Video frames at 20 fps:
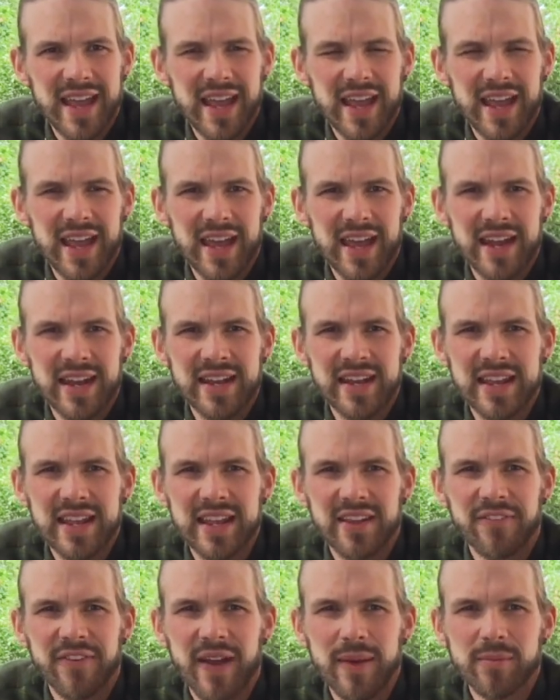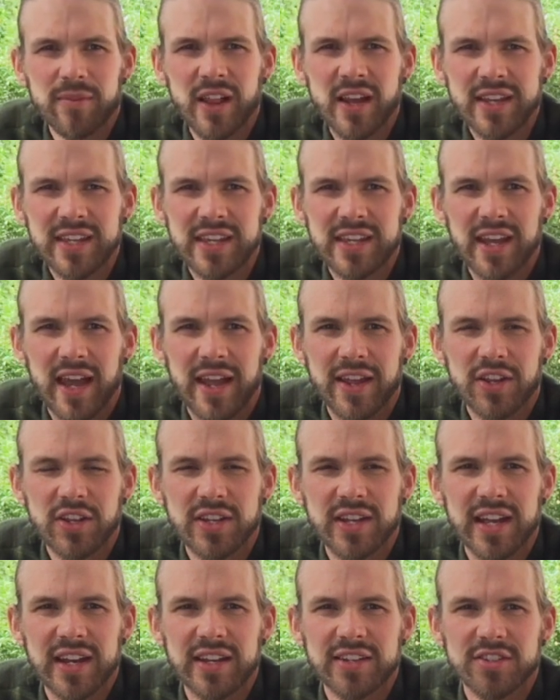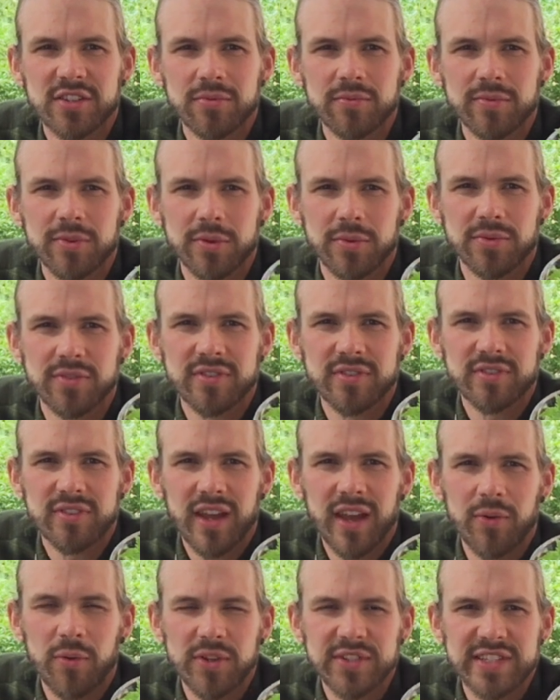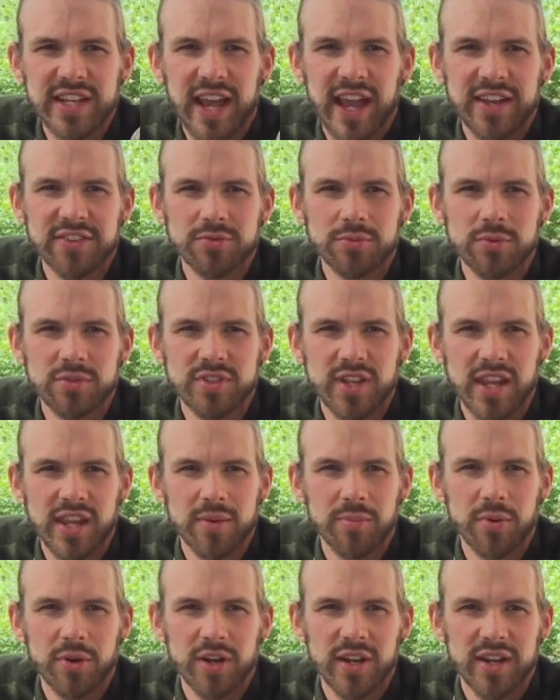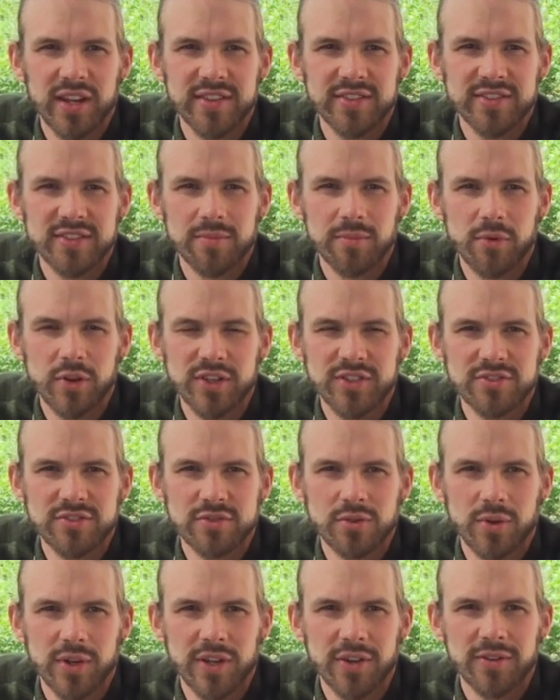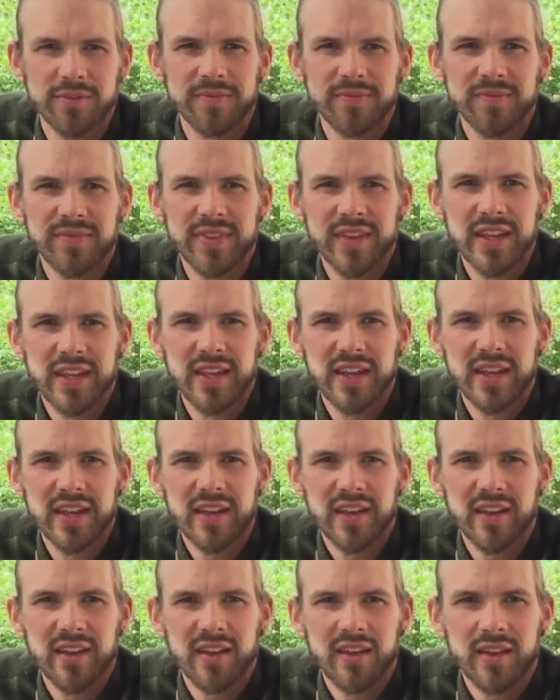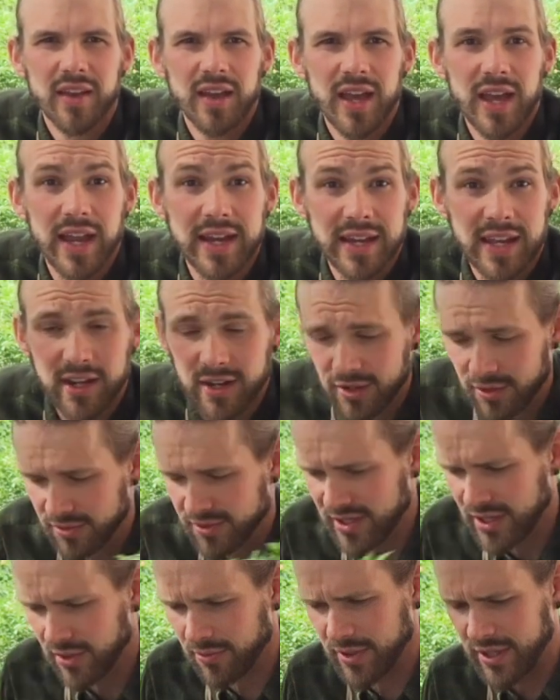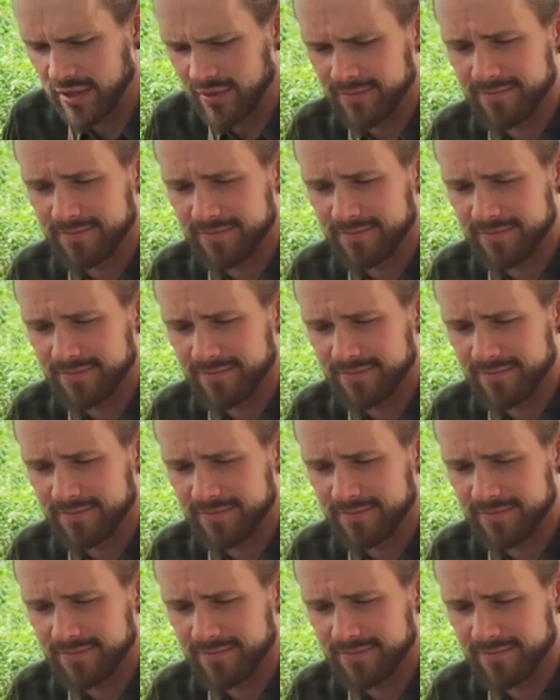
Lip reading: And if I'm lucky, I could get it to root. And once it has roots, I can put it in some moist soil and get a new celery.